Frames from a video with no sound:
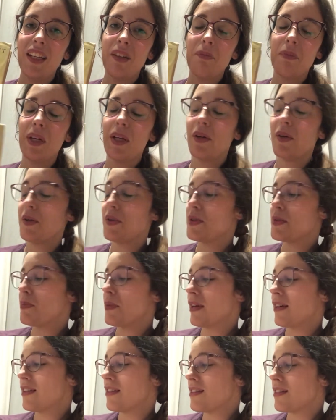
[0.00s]
My host
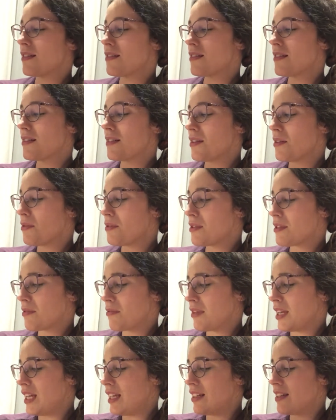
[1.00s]
parents are so
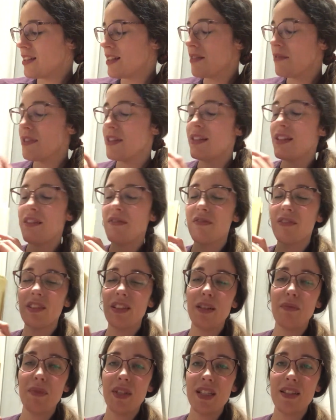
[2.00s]
sweet, so it
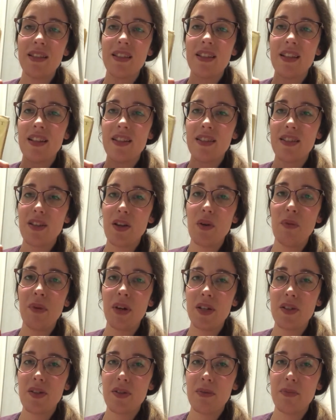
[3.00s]
really means so
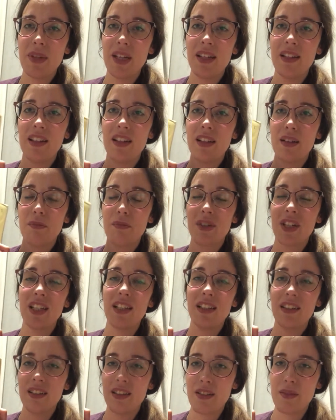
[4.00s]
much to me that I'm
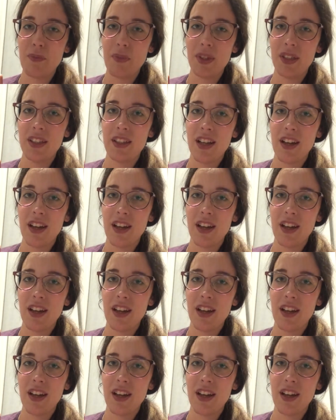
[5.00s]
reading this book